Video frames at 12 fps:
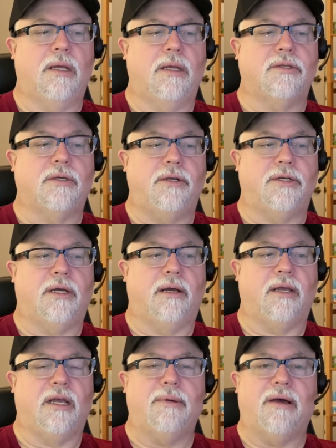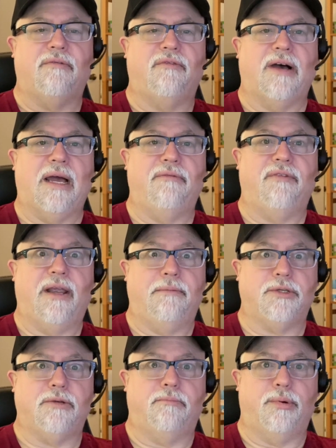So you're talking about 5
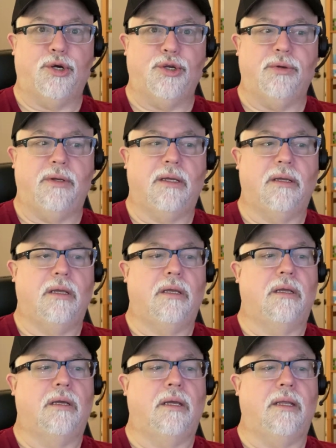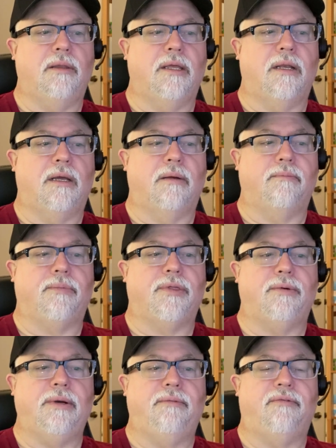frames of brood and then
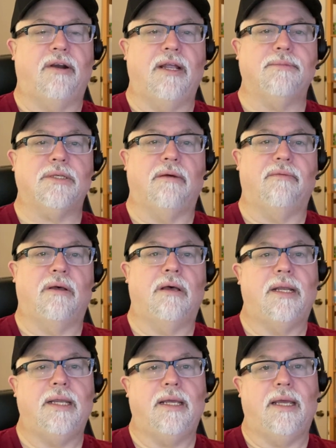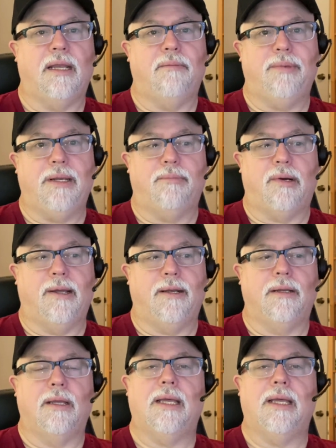3 frames of honey and bee bread.